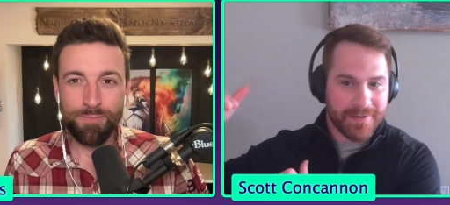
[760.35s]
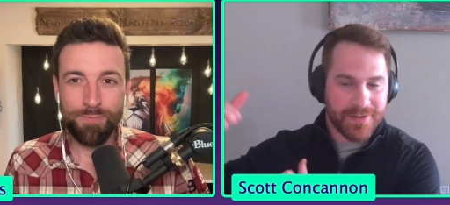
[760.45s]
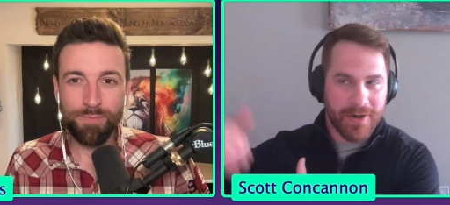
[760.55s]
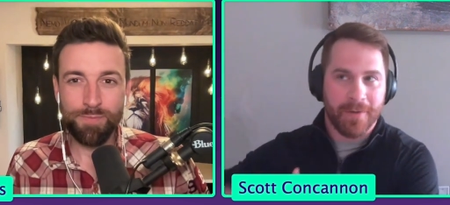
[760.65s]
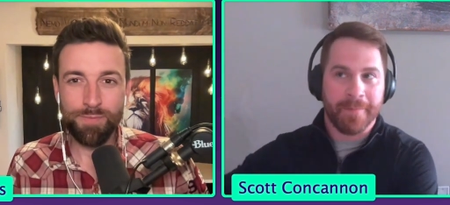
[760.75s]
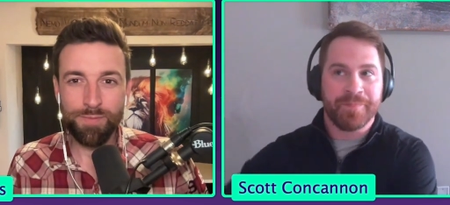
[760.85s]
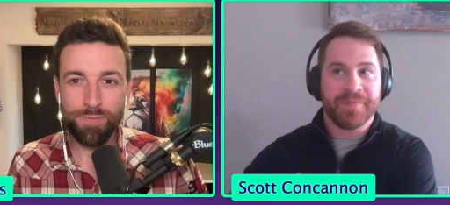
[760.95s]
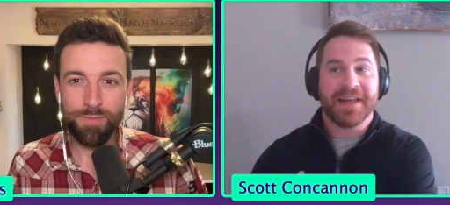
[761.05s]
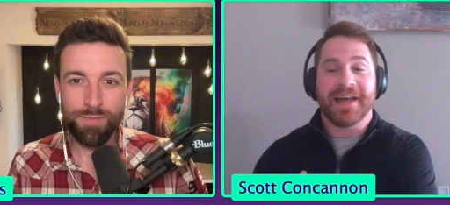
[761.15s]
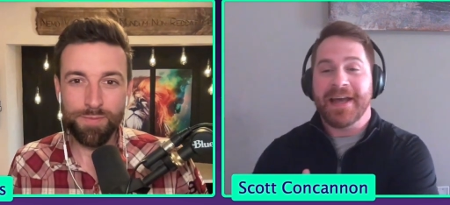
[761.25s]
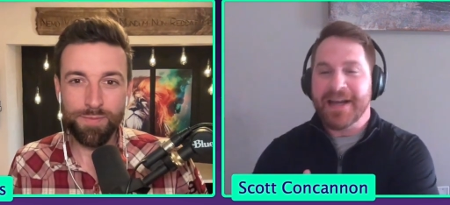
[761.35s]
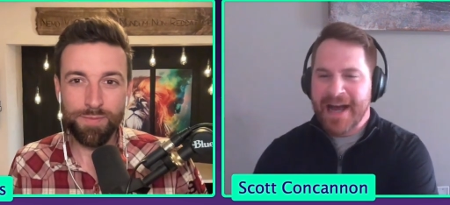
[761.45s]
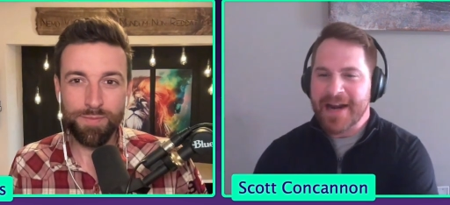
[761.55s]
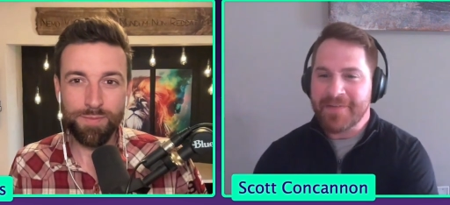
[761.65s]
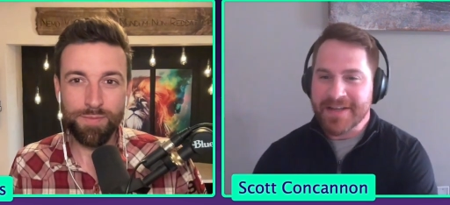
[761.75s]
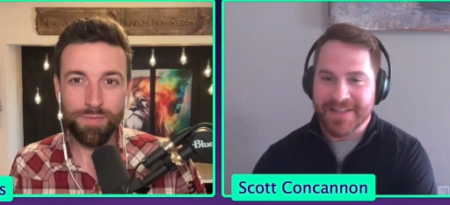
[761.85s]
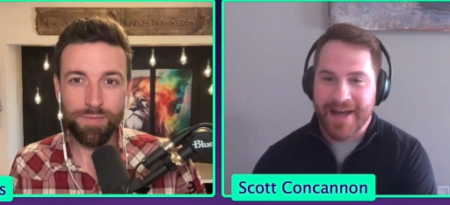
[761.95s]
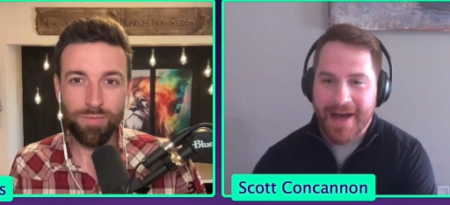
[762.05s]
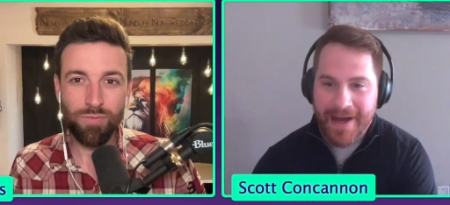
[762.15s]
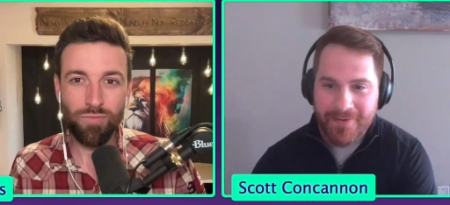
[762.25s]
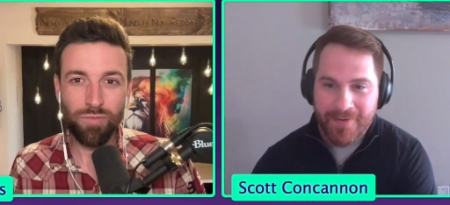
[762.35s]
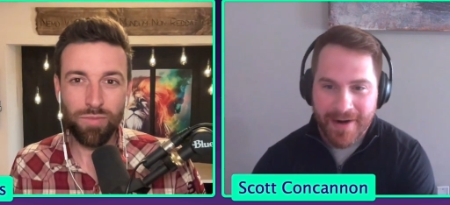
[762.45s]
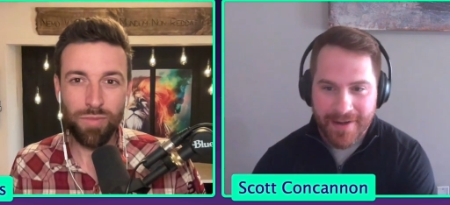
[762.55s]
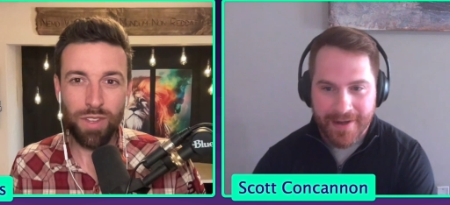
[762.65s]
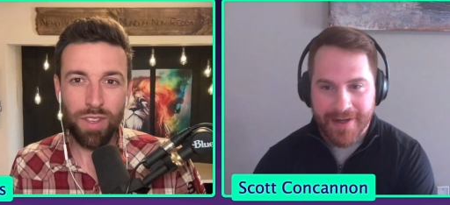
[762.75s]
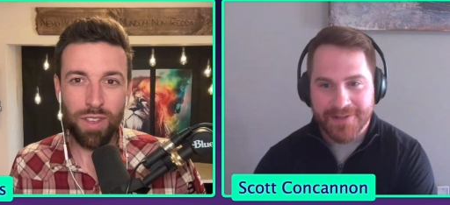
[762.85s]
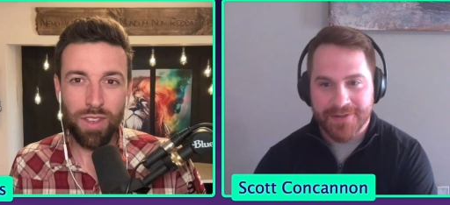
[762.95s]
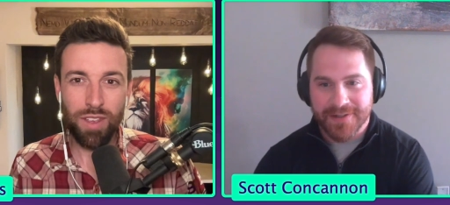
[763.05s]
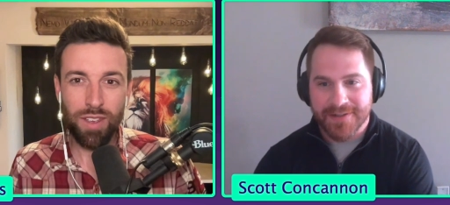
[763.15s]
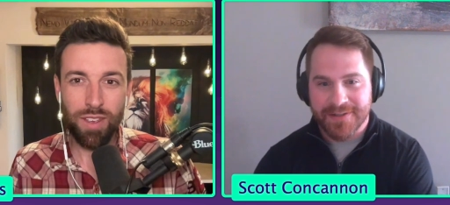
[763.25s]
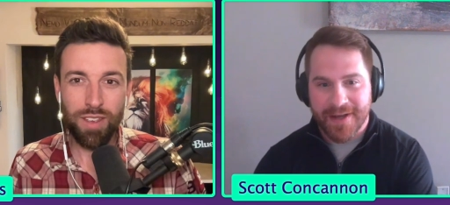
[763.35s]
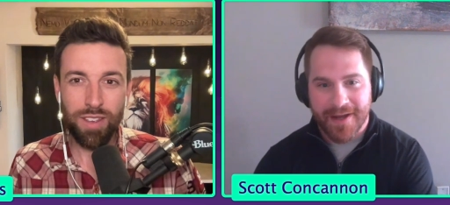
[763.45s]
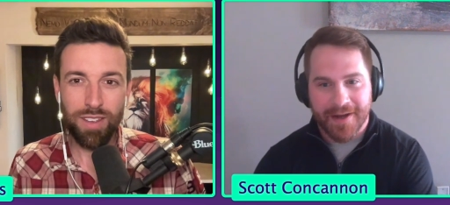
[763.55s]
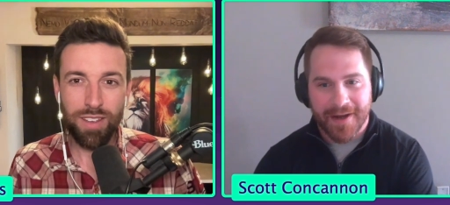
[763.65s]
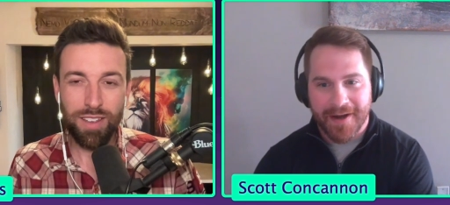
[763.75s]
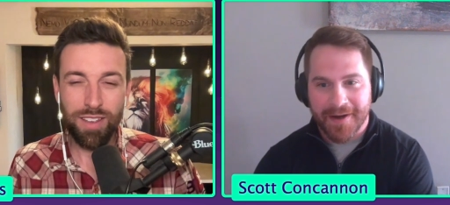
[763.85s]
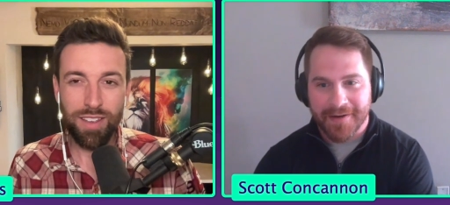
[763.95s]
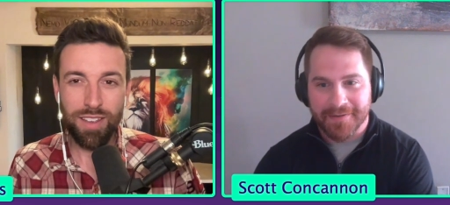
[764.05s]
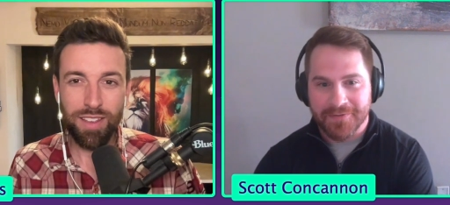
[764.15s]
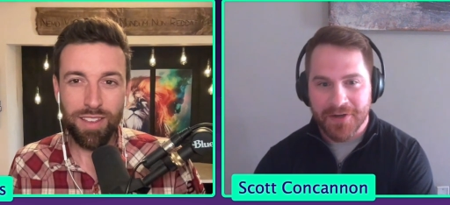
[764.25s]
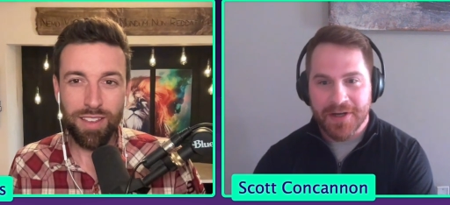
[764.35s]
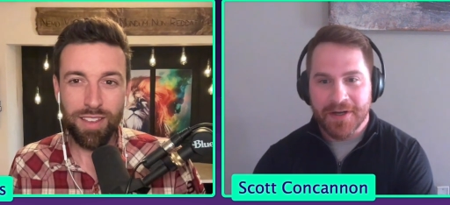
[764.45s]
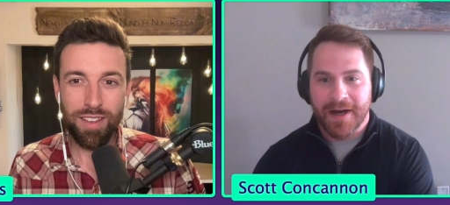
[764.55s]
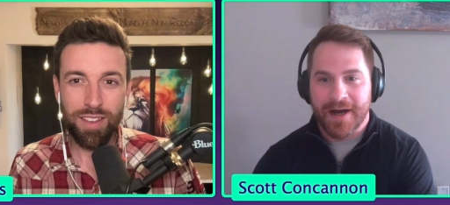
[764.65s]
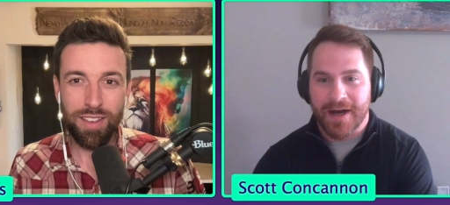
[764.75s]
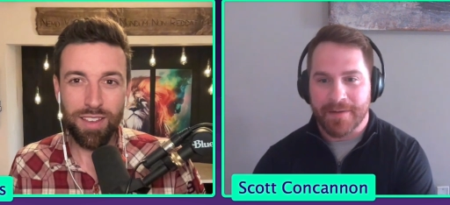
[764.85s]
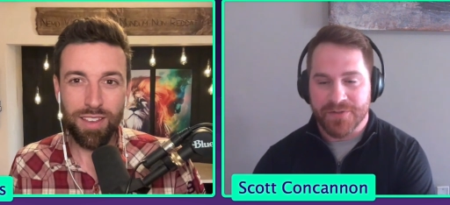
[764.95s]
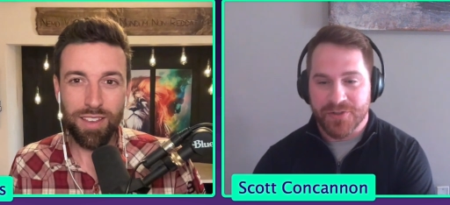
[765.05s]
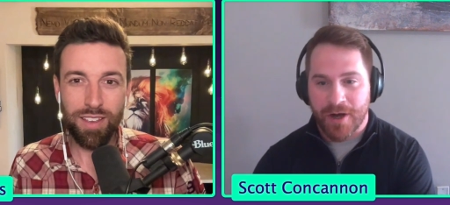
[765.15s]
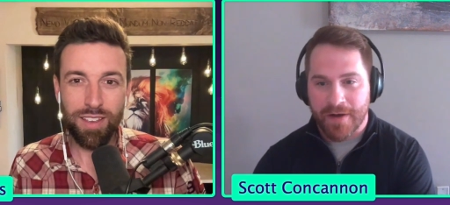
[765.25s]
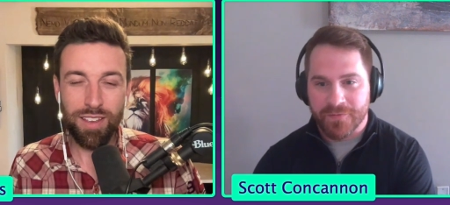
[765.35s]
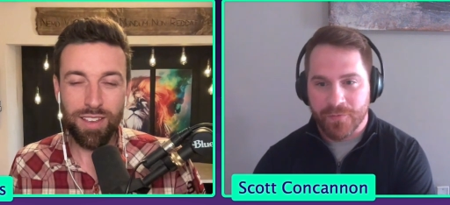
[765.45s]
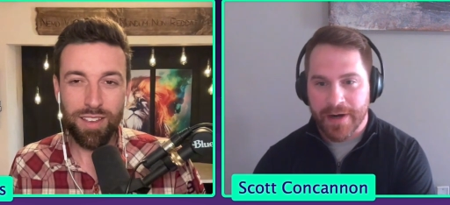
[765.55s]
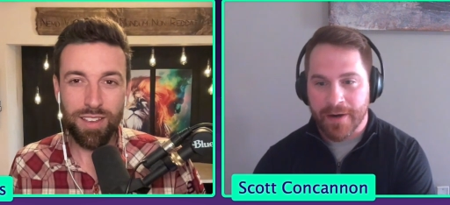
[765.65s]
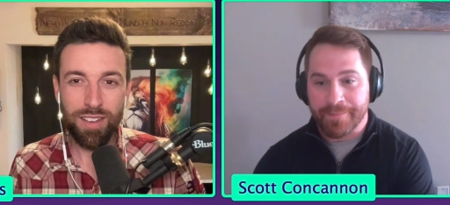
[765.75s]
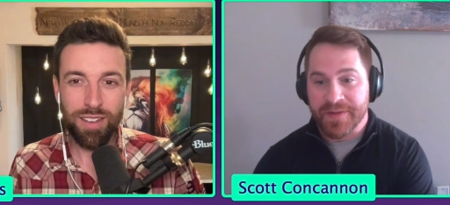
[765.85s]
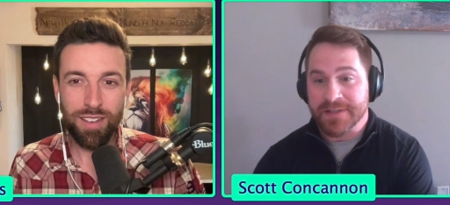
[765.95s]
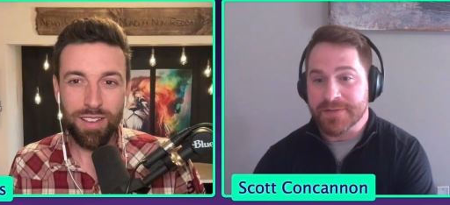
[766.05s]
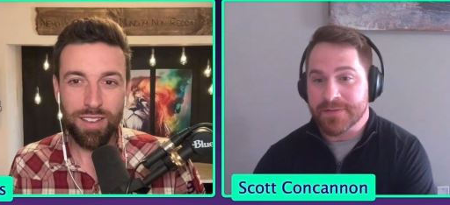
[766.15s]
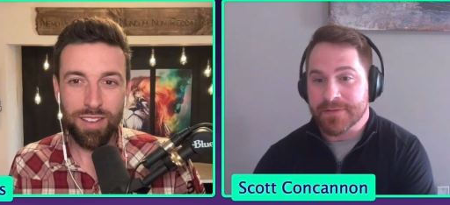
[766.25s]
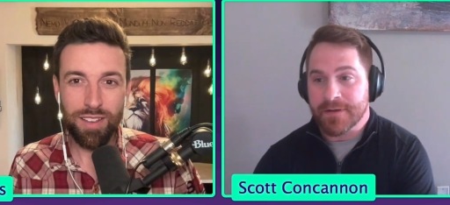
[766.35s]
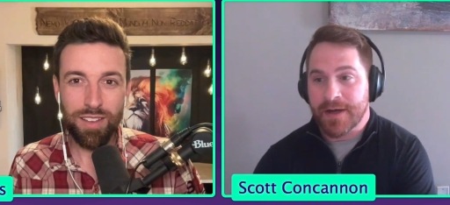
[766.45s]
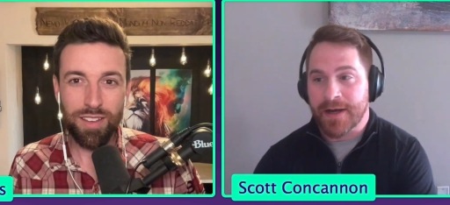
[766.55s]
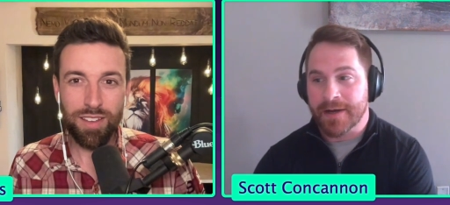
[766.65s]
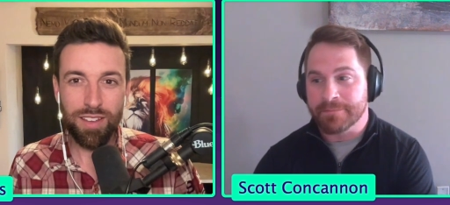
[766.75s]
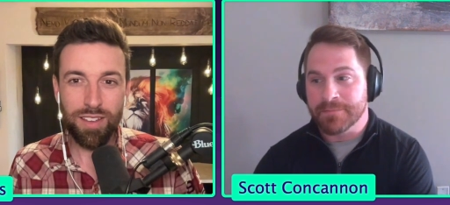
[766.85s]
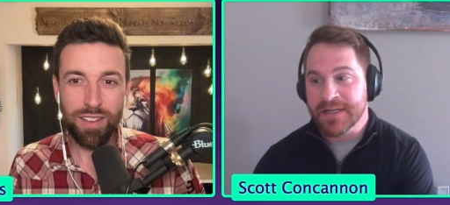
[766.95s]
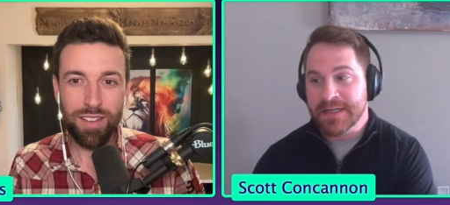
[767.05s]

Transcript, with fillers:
Speaker 1: So it kind of is the hot and ready, I guess you could say, of software. It's not